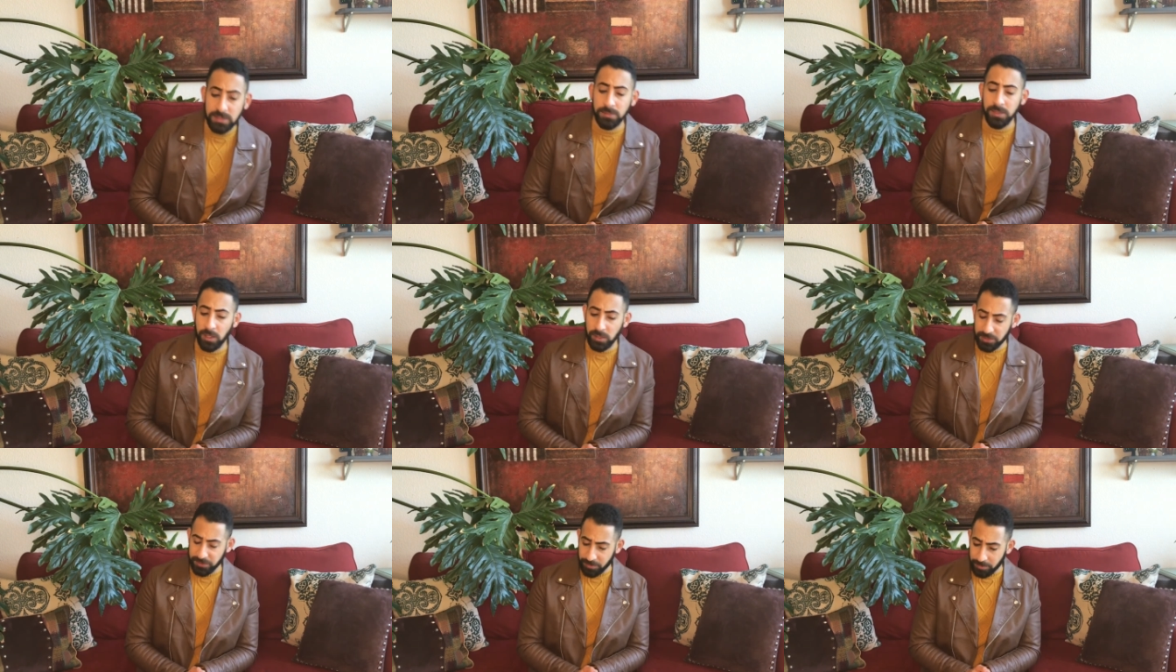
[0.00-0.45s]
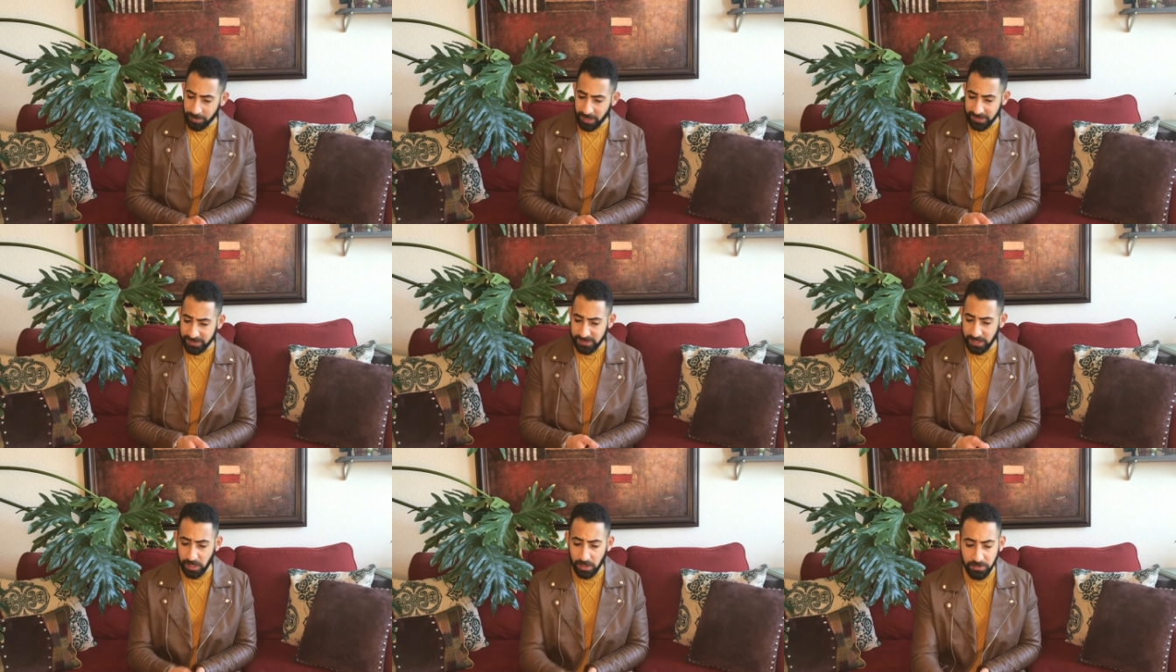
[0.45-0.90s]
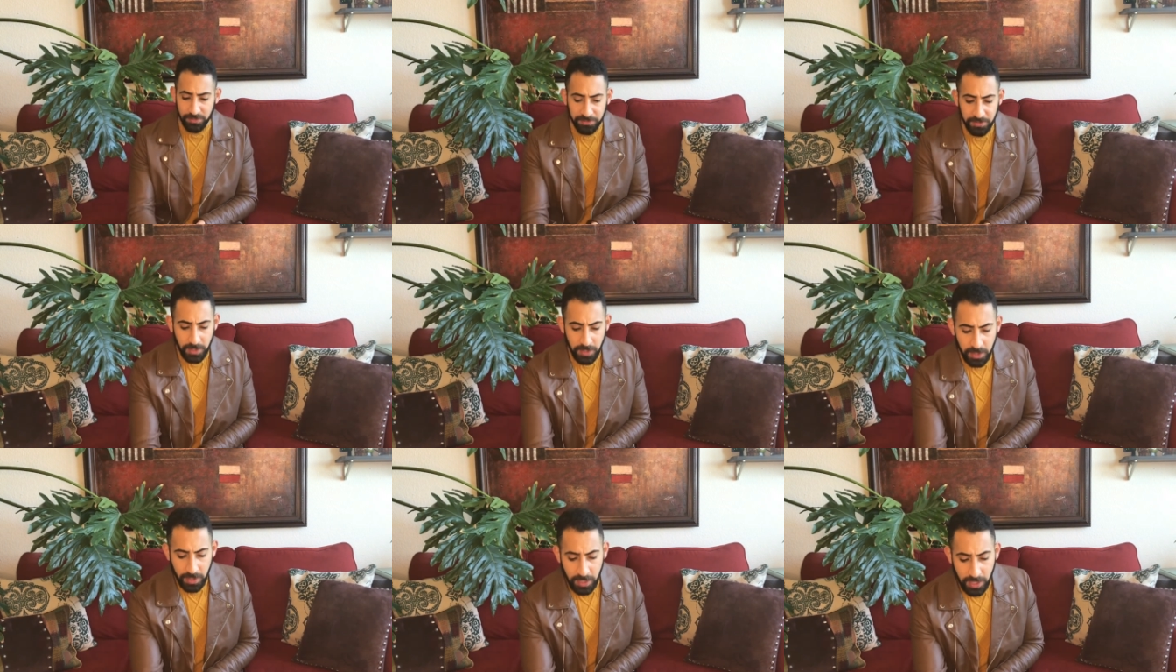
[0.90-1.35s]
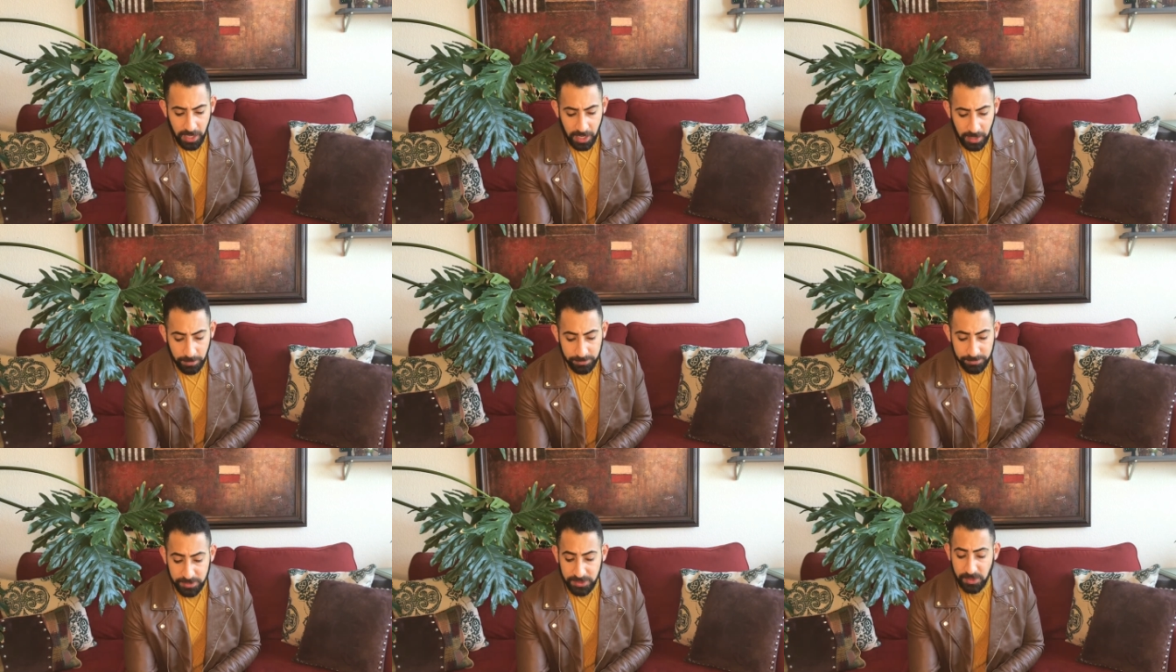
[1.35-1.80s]
some notes for myself.
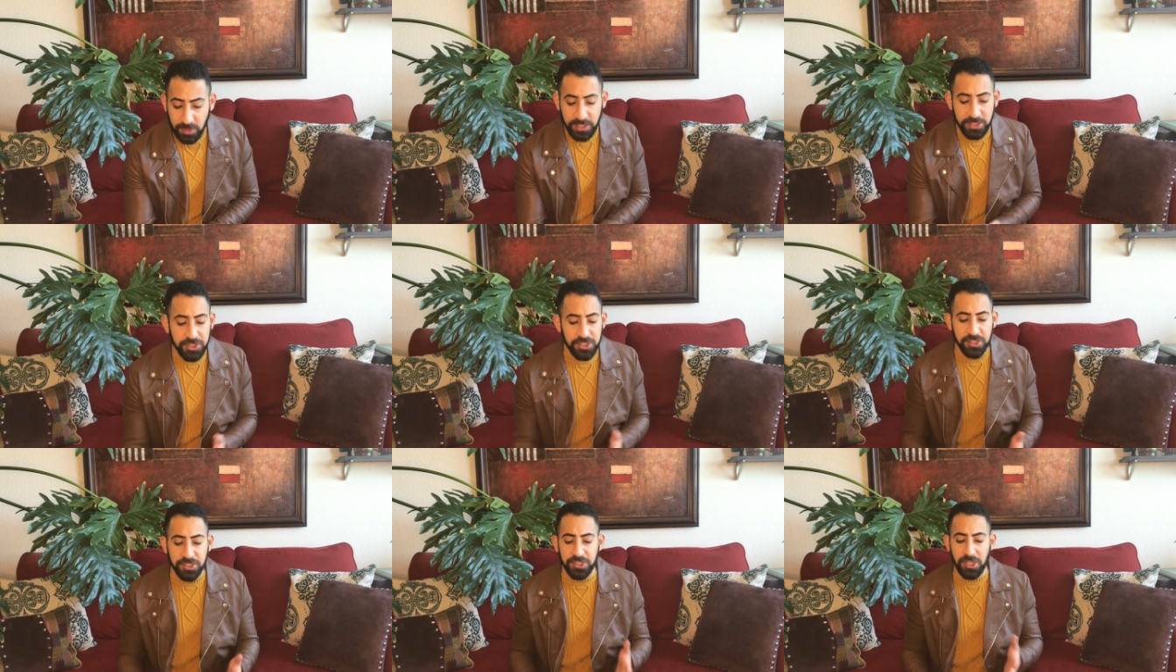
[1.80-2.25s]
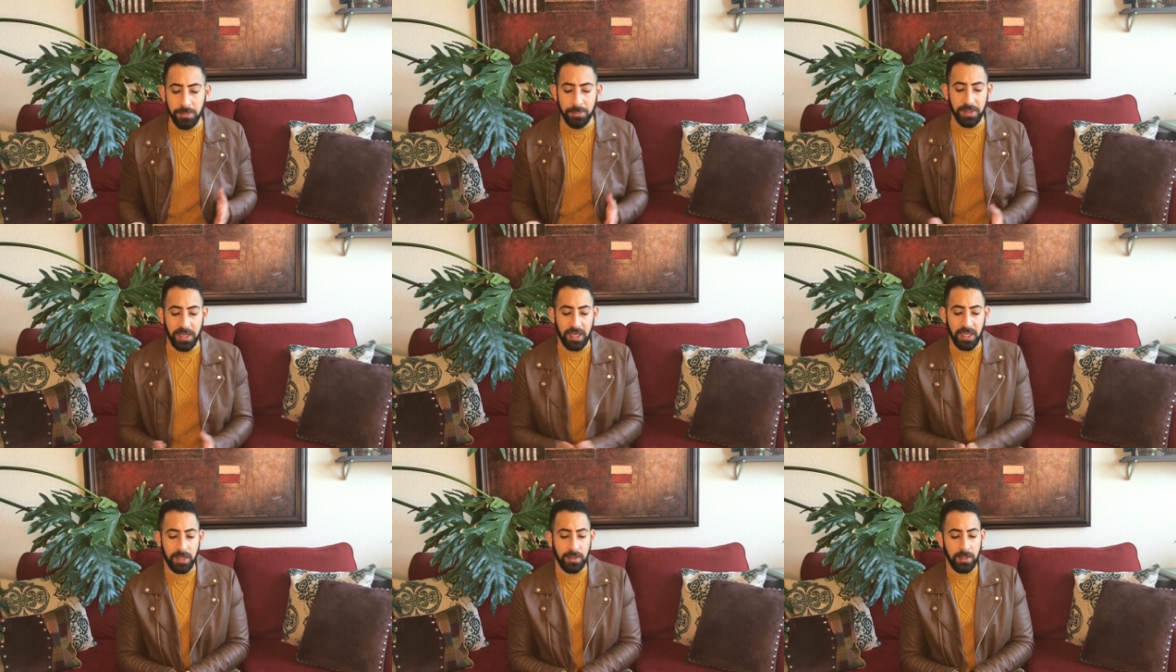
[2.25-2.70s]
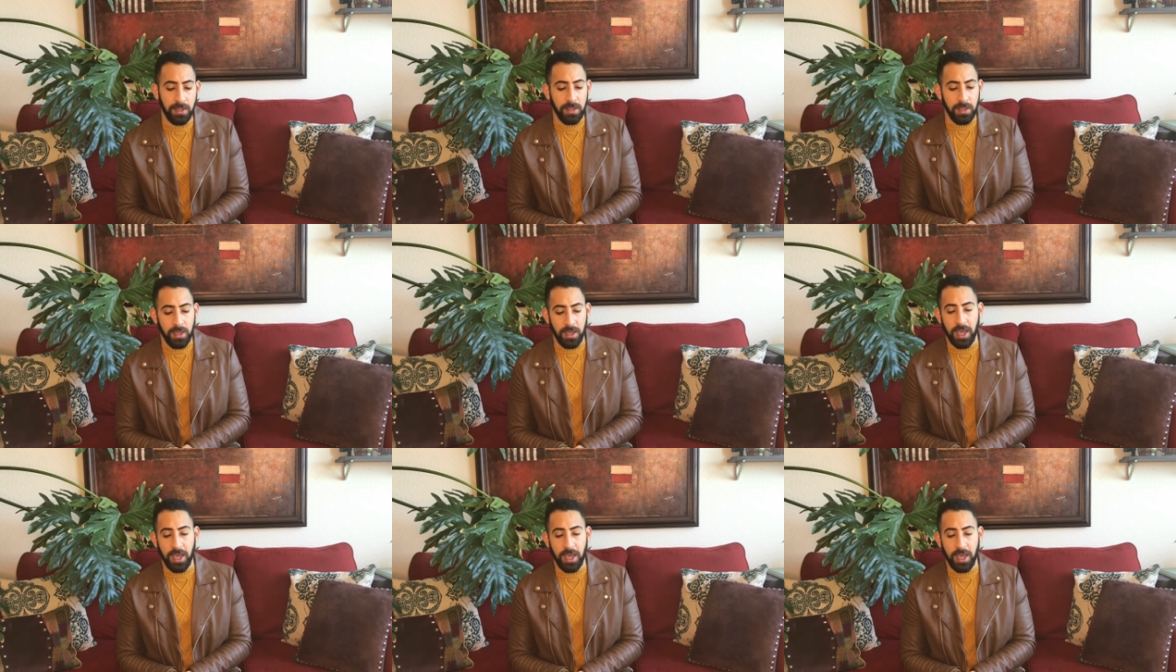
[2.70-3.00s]
Um, so let's just jump in.